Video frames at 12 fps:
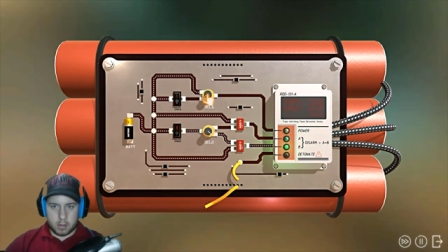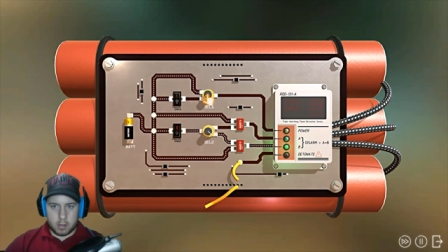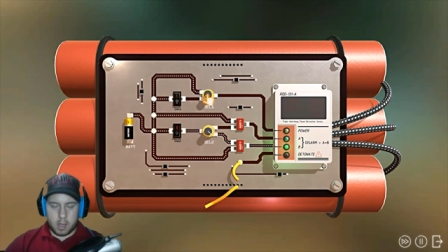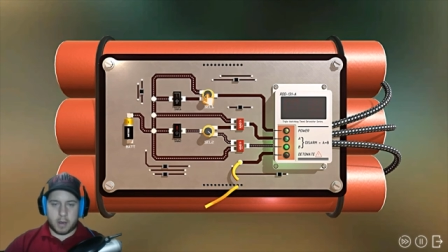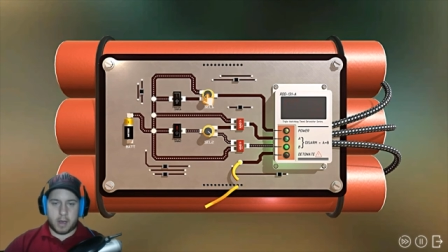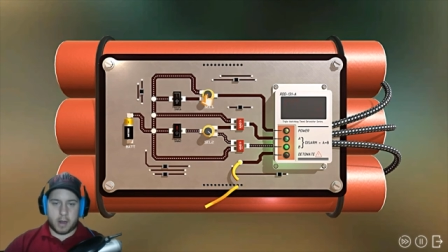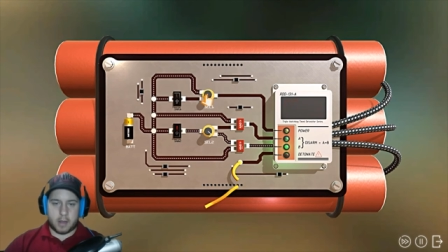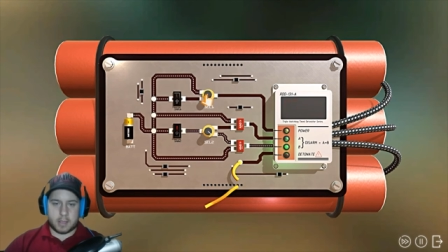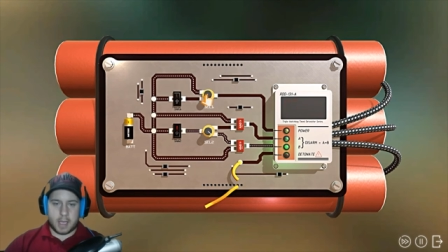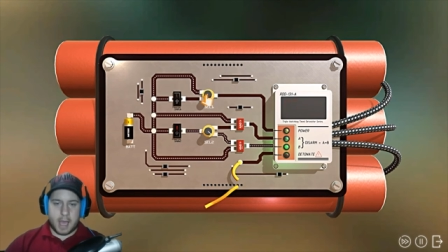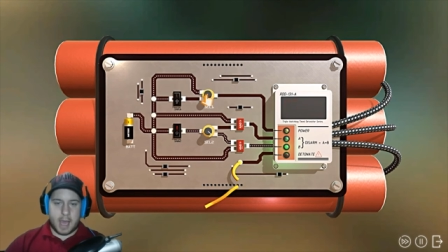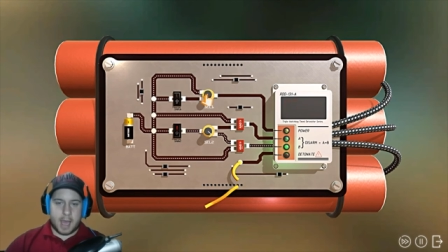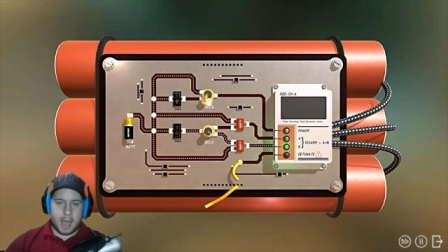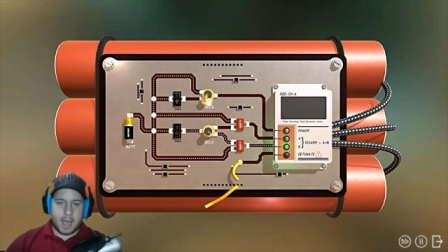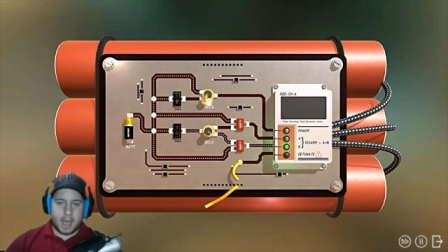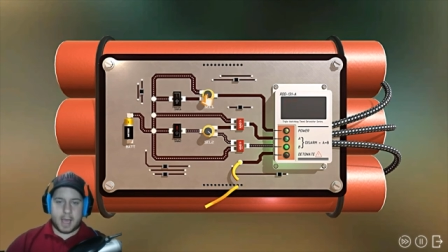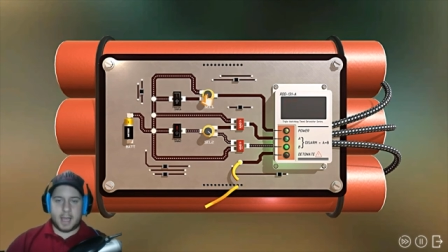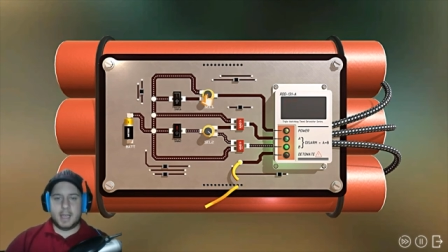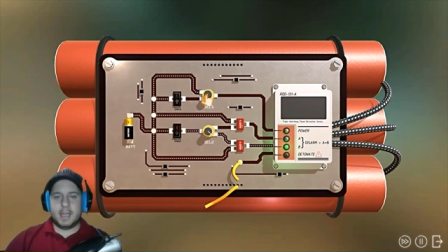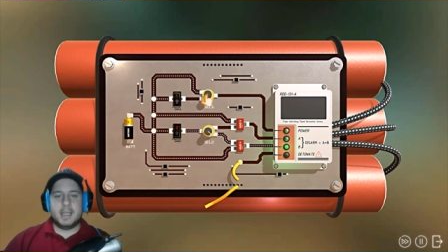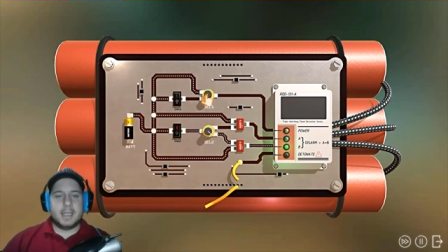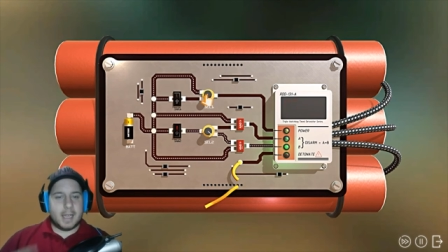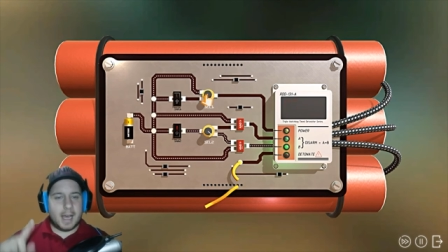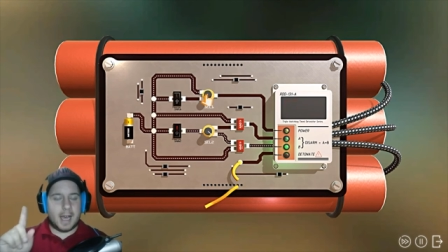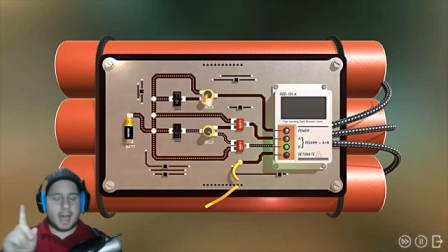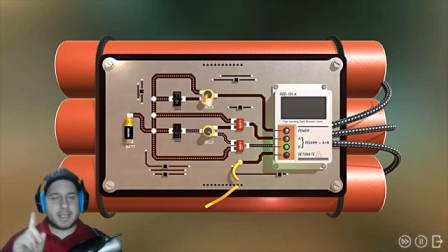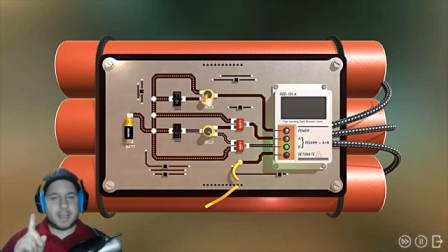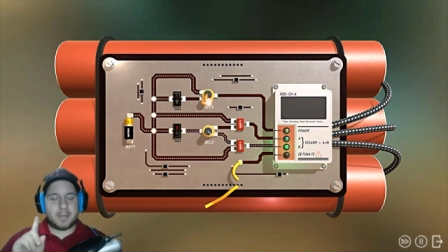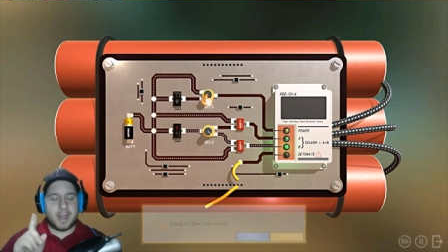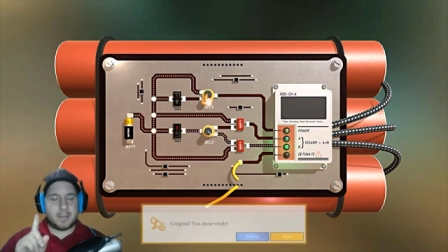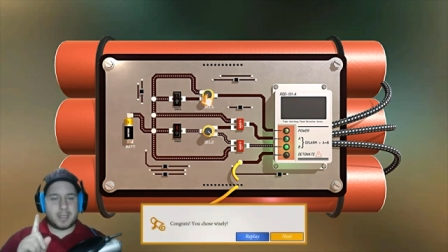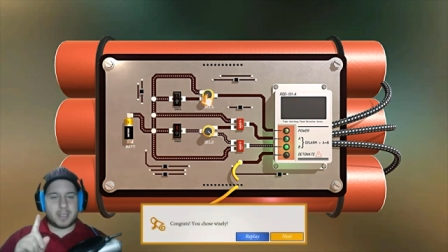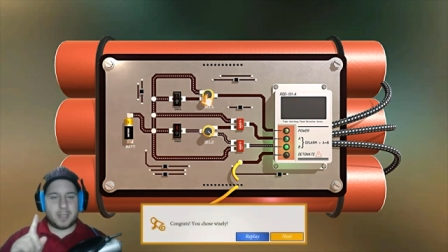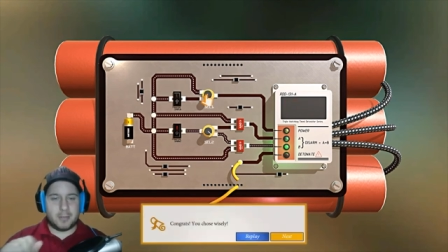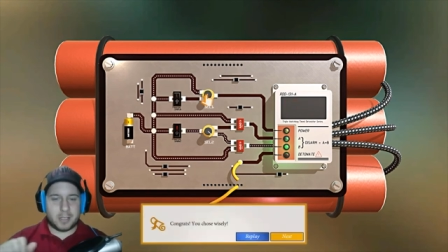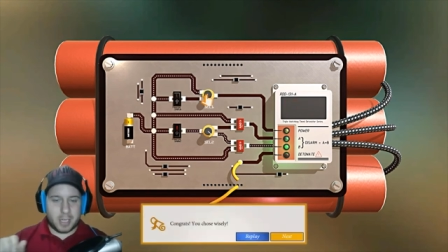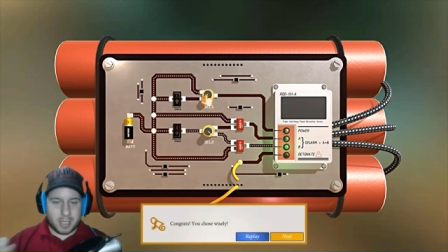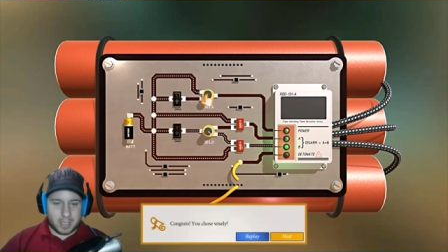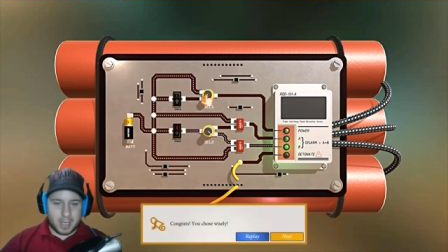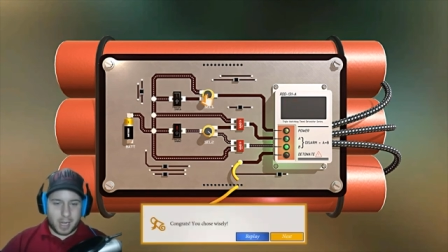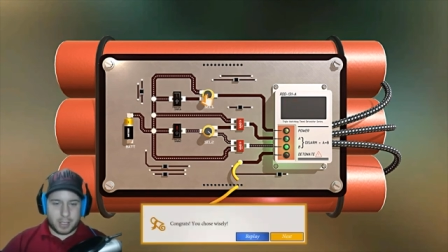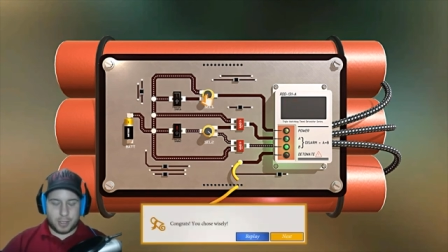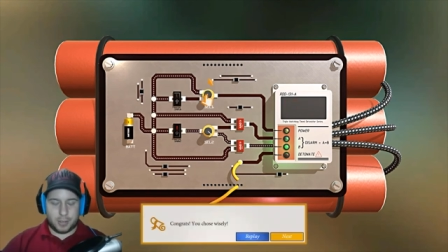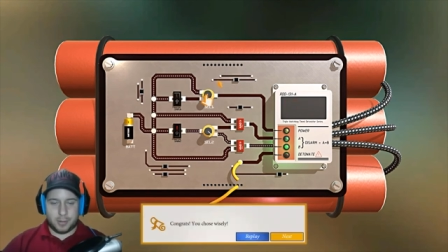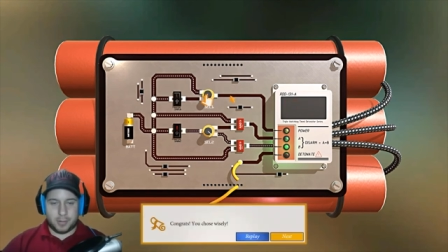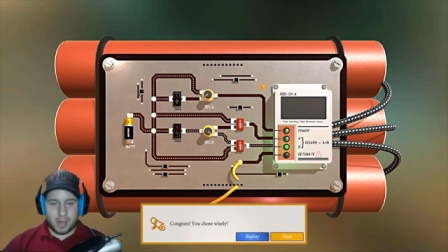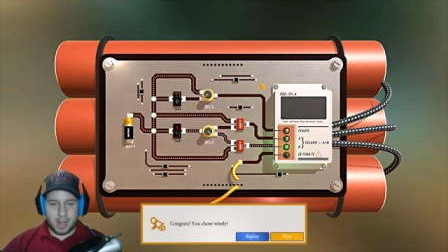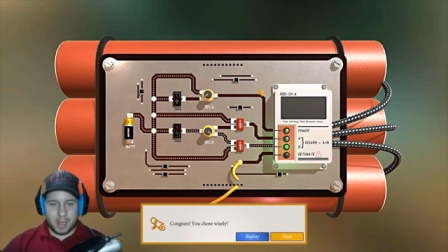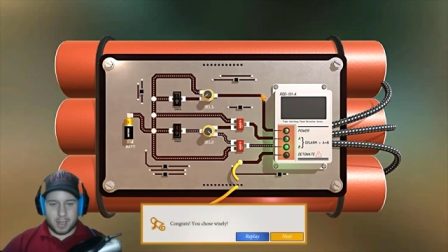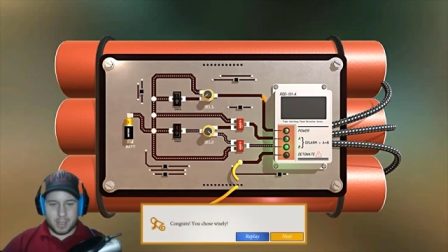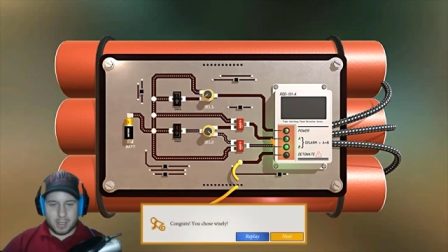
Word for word: Oh, there it goes. Ah, sometimes the solution is not to, uh,